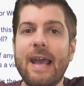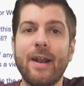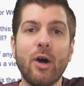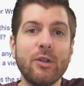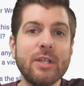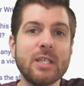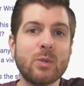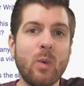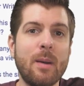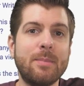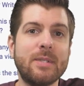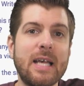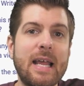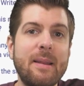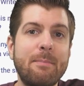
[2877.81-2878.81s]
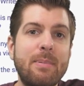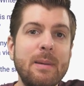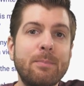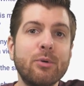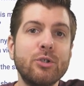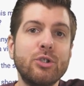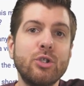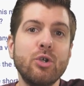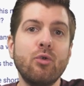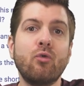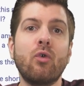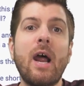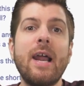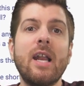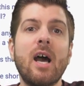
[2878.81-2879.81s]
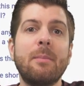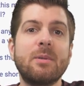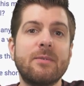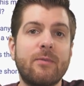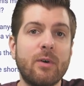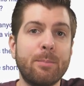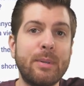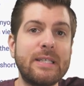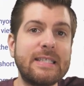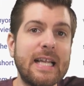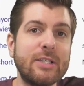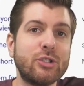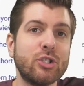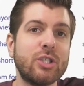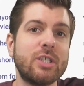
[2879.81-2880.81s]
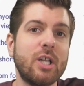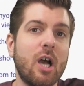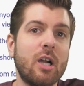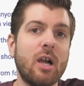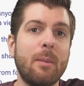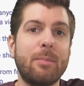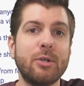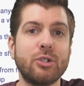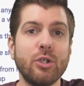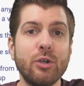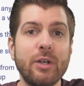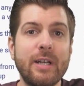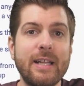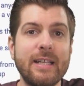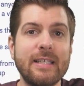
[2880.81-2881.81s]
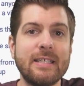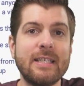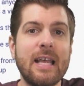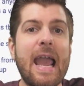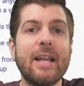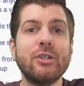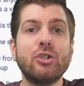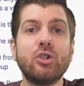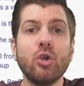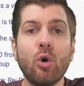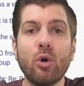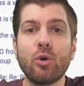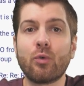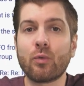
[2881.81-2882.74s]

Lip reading: And on this website, people do write-ups for potential stock opportunities, and Joel